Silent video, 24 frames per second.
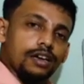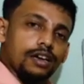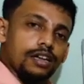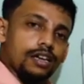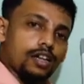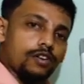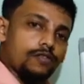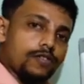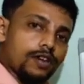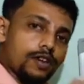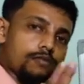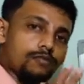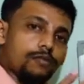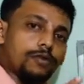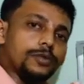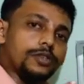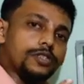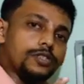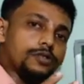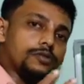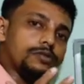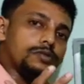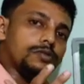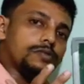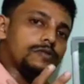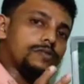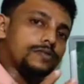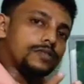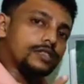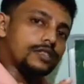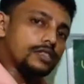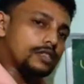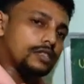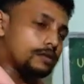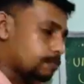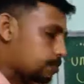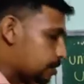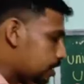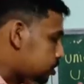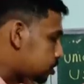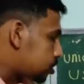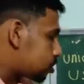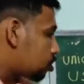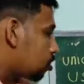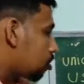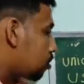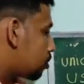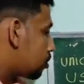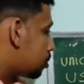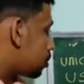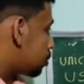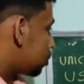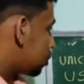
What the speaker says: Now we are moving to, based on